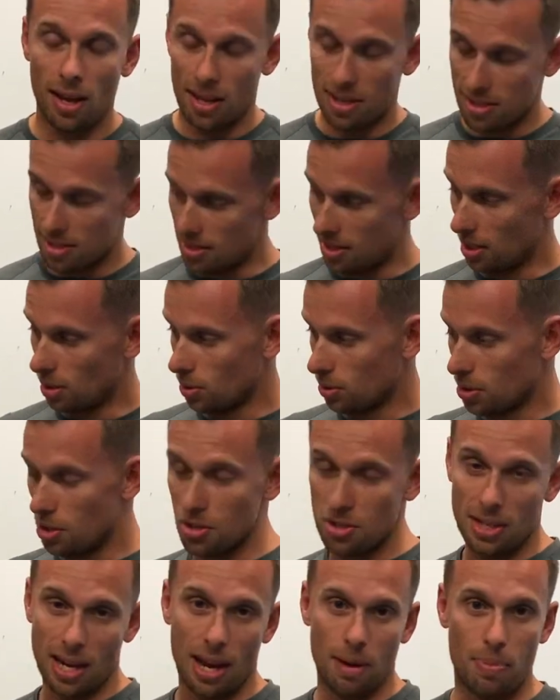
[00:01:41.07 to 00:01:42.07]
Still
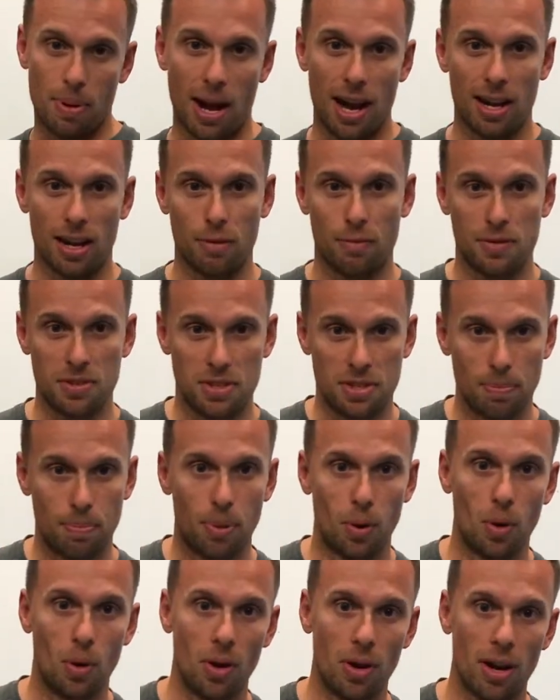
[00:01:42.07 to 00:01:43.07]
using our partner for
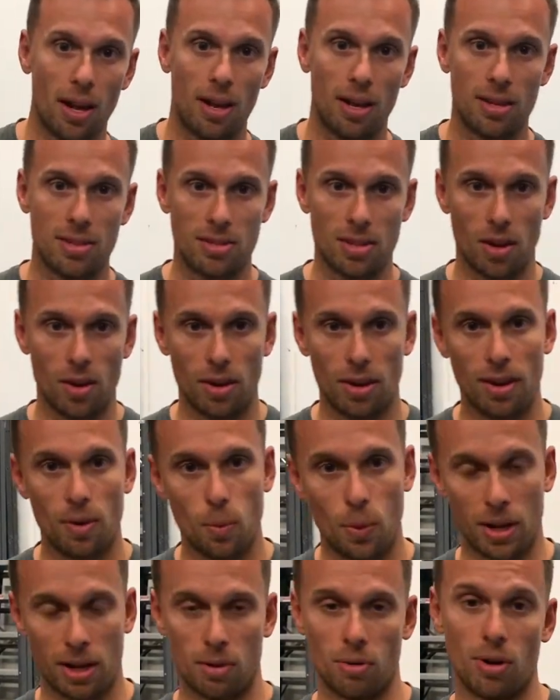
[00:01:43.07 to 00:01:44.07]
support. So we're
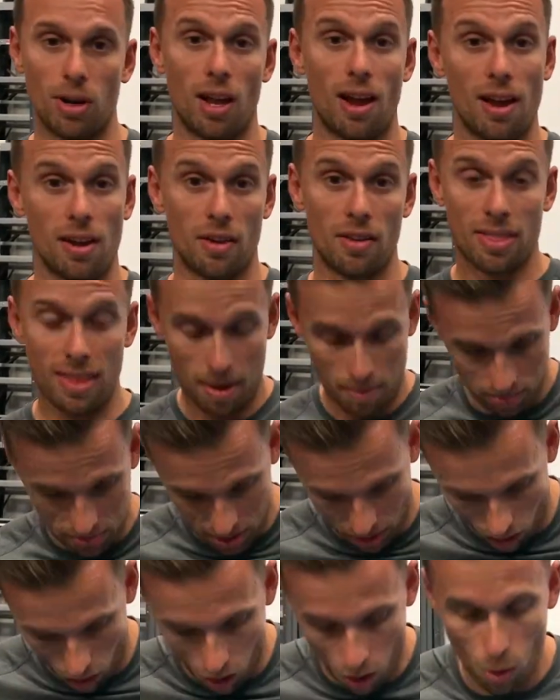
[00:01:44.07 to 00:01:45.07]
going to rely on them
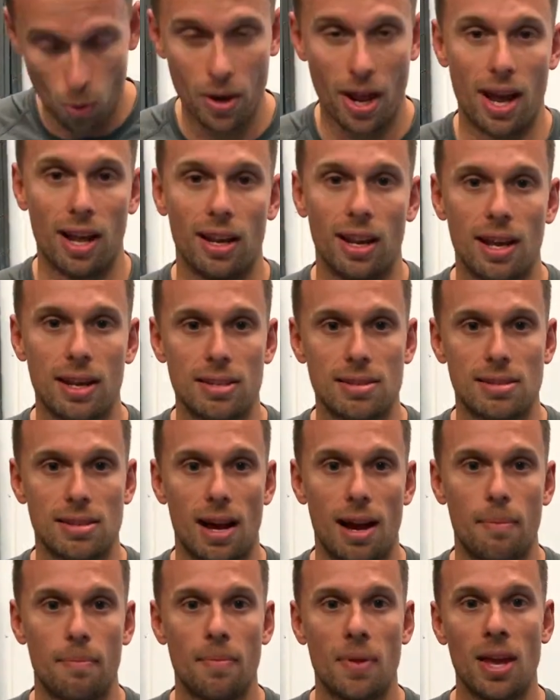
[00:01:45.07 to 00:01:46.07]
to hold our legs
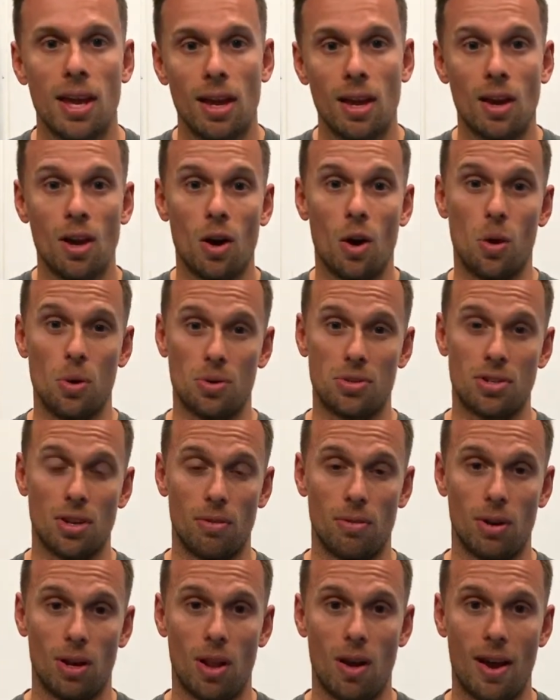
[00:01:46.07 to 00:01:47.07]
up. Also
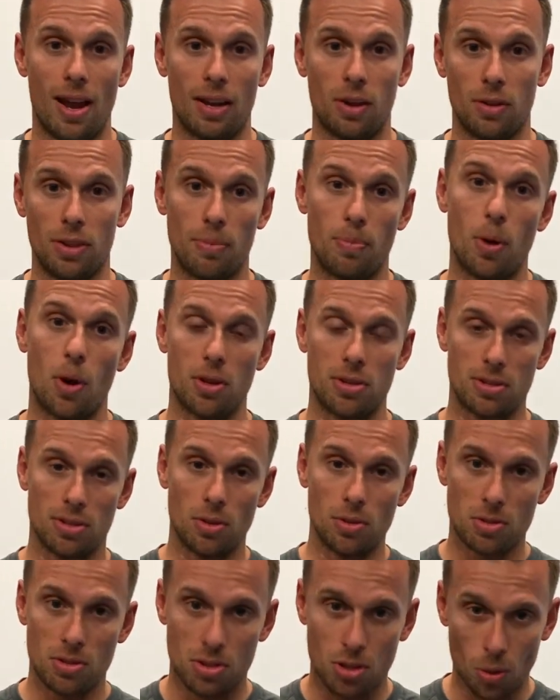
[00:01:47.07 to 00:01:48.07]
relying on the person
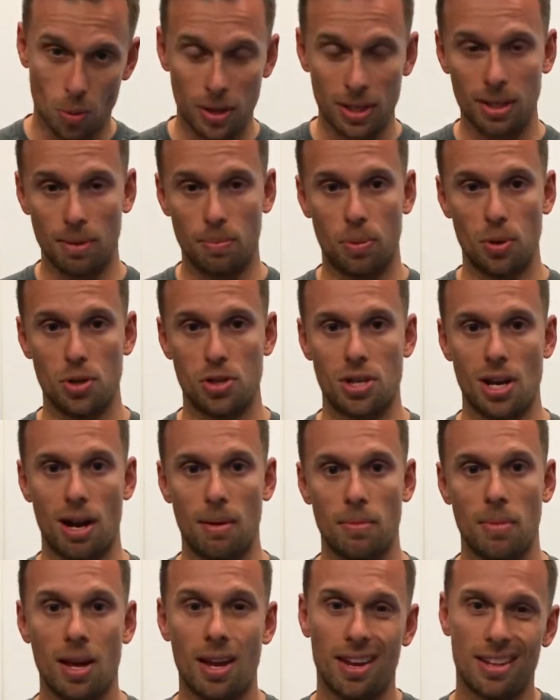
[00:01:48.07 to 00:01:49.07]
who's doing the
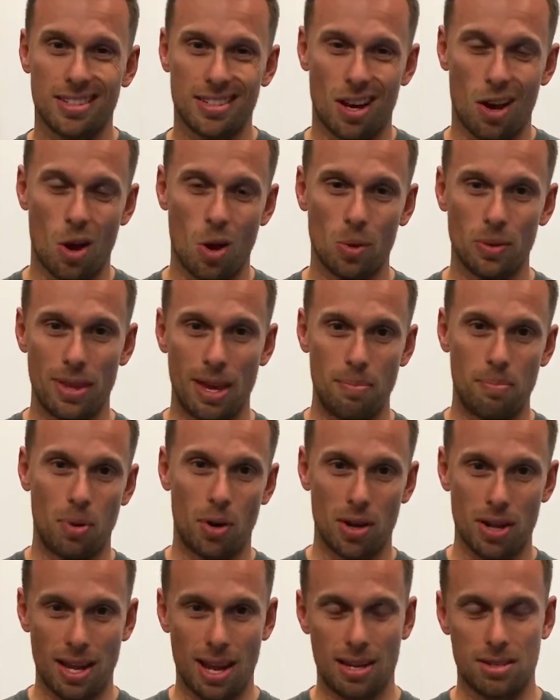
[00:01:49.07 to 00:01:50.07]
push-up to hold their
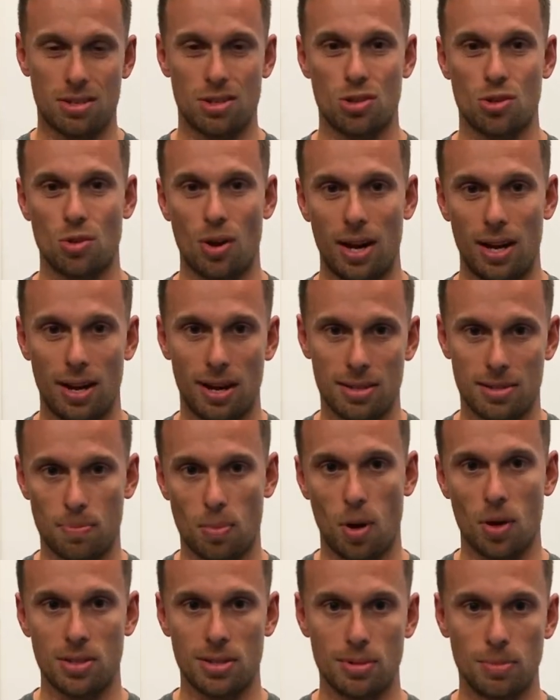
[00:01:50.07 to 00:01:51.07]
body as straight as
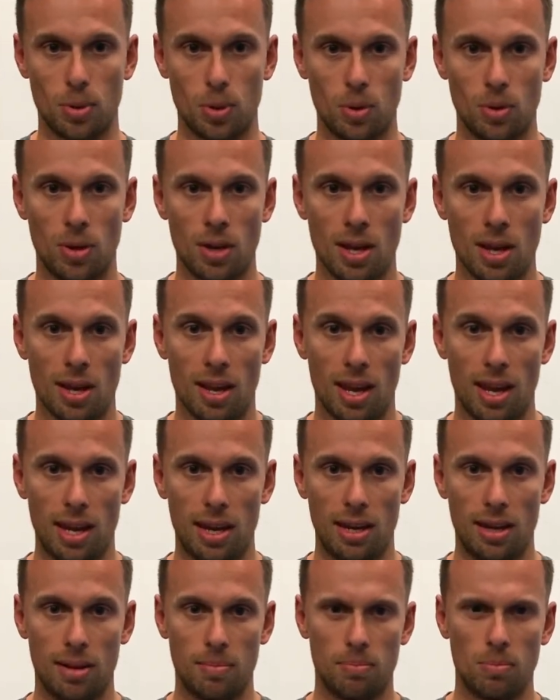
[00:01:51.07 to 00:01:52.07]
possible
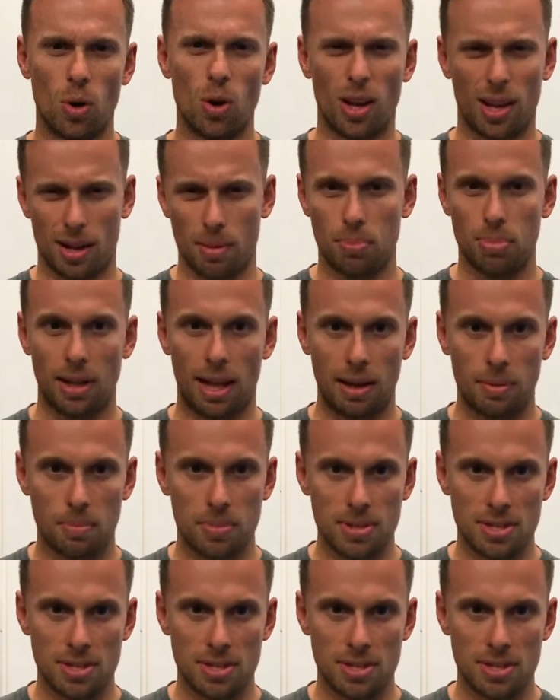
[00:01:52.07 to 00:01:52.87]
in more like a plank